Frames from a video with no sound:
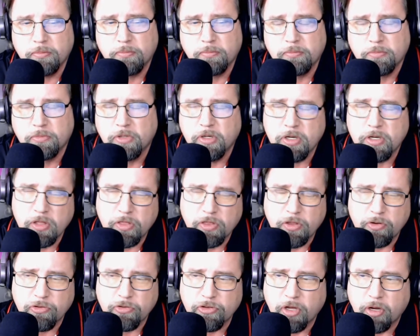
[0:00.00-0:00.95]
look at
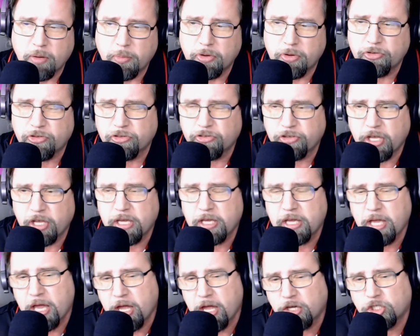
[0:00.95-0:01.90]
those numbers and say,
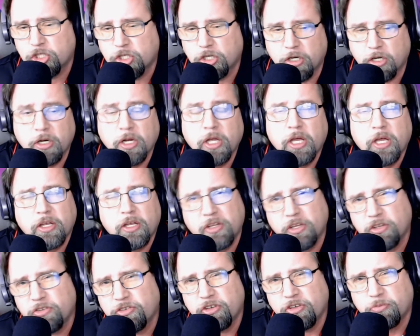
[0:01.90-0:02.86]
yeah, sure,
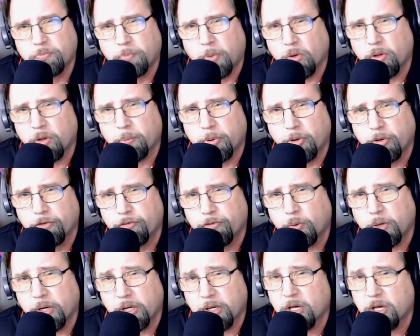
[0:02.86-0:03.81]
Disney's bulletproof
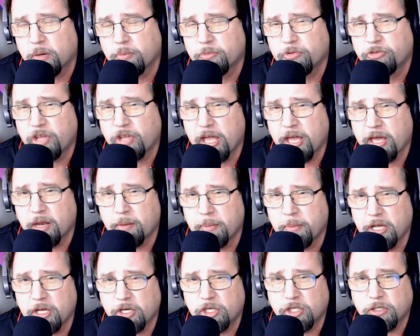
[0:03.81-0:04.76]
when it comes to
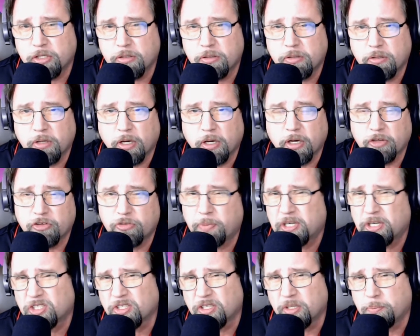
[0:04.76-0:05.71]
animation, uh,
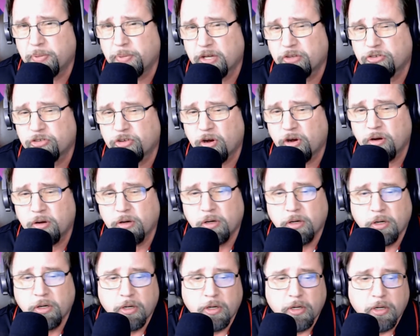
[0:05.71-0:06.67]
especially Pixar.
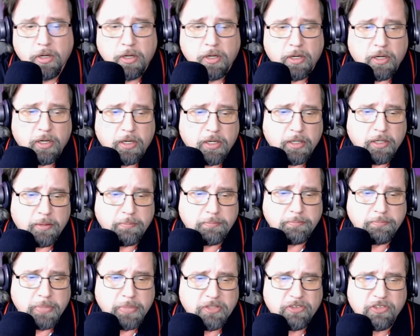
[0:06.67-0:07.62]
Um,
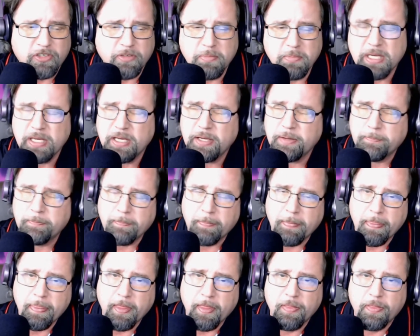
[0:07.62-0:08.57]
but to me,
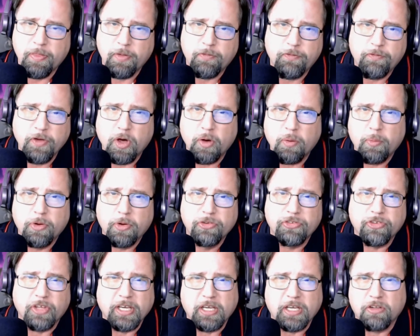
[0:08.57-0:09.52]
the film
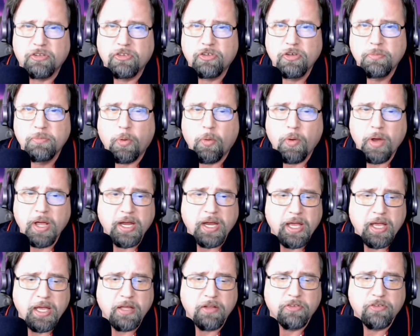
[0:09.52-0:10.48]
was like a
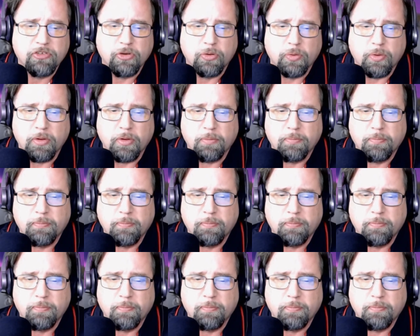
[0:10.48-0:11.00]
2.8 to a